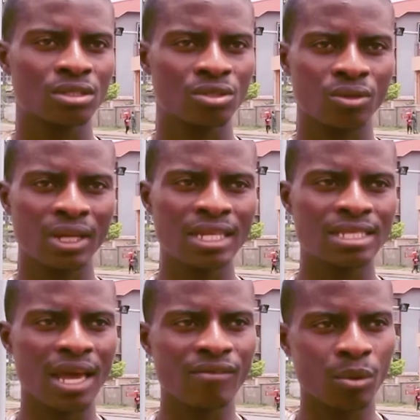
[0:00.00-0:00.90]
So
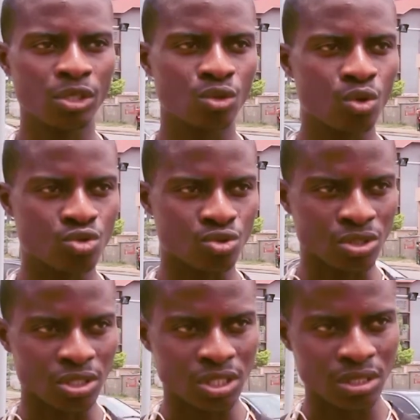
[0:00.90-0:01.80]
let everybody go to
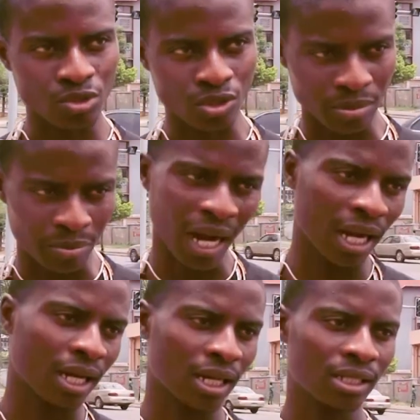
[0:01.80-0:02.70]
the
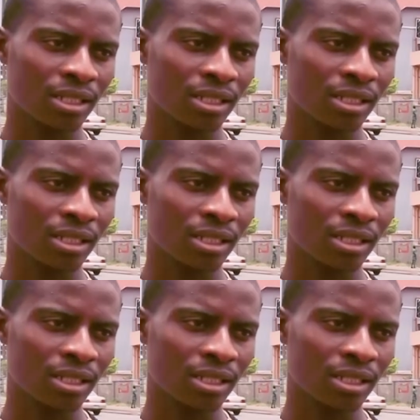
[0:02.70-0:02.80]
bank